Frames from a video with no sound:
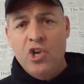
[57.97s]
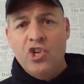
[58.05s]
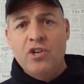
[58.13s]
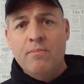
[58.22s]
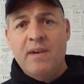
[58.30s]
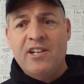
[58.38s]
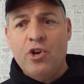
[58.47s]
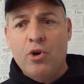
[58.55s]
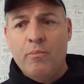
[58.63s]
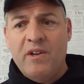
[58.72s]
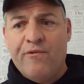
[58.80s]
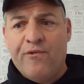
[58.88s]
You may know
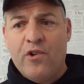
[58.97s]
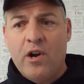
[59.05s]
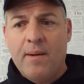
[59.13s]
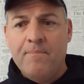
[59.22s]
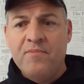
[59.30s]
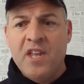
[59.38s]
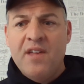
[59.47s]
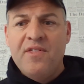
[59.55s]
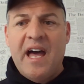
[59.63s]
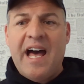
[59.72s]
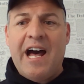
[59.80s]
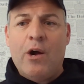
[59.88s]
me from
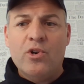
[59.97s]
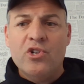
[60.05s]
the Howard